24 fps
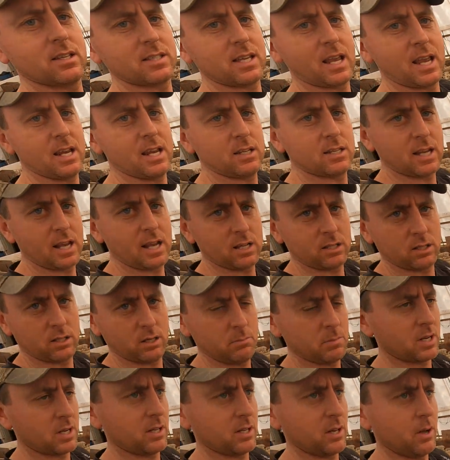this hay
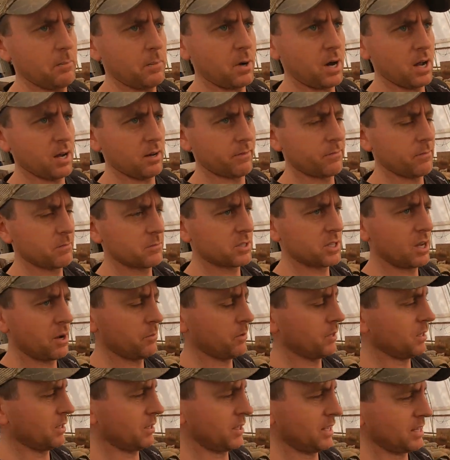tested because I bought it from
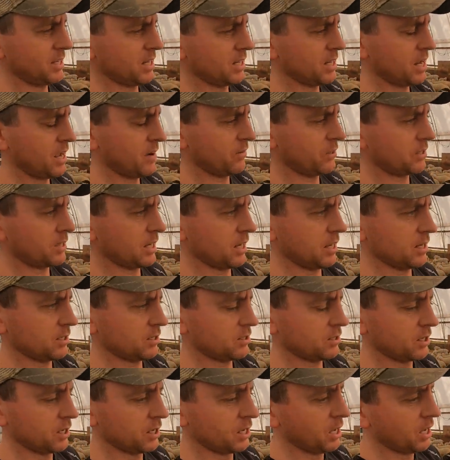someone and they didn't have a test,